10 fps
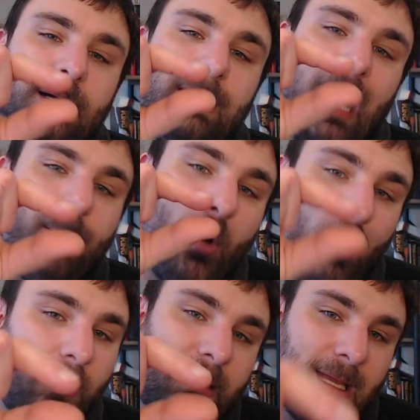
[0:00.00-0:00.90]
I'm
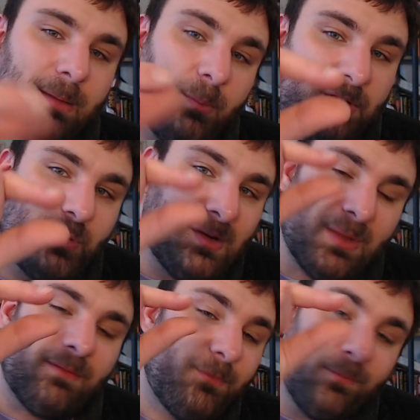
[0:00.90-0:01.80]
like between
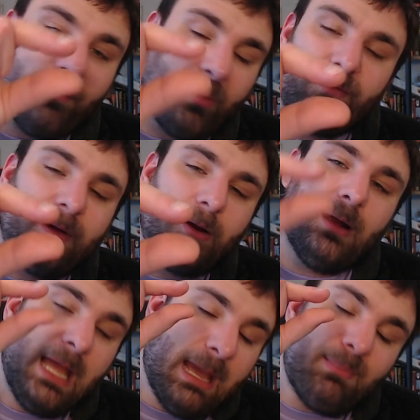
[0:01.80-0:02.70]
my forefinger
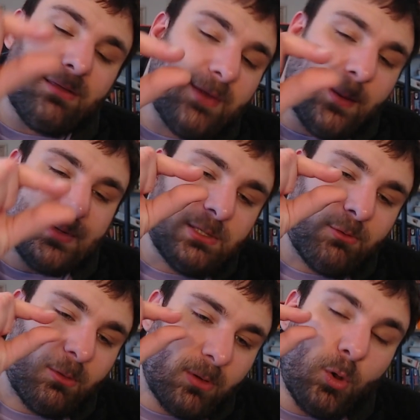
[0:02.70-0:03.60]
and my thumb as though
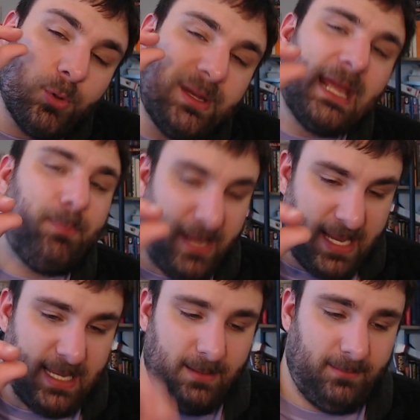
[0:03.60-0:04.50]
we're holding a pea.